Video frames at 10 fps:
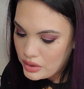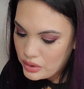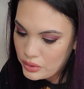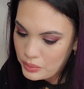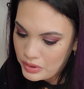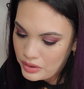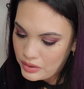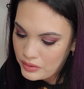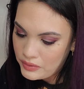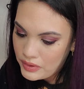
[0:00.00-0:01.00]
Who would
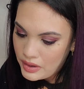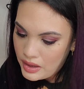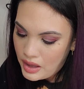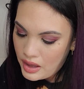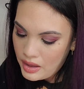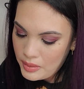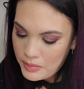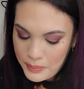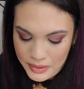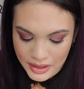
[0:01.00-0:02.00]
have?
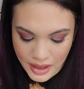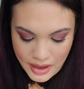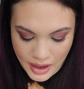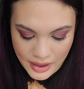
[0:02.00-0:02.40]
But yeah,